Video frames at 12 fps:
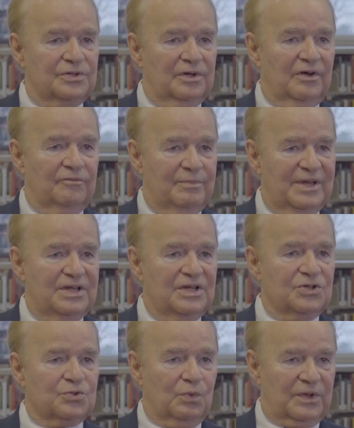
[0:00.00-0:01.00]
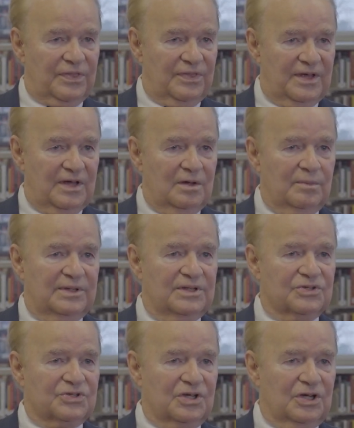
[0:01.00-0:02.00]
of meetings with them and
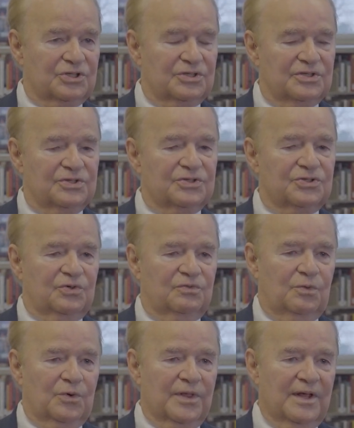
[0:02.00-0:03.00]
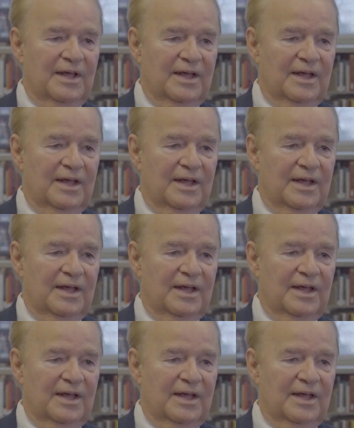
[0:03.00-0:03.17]
discussions and so forth,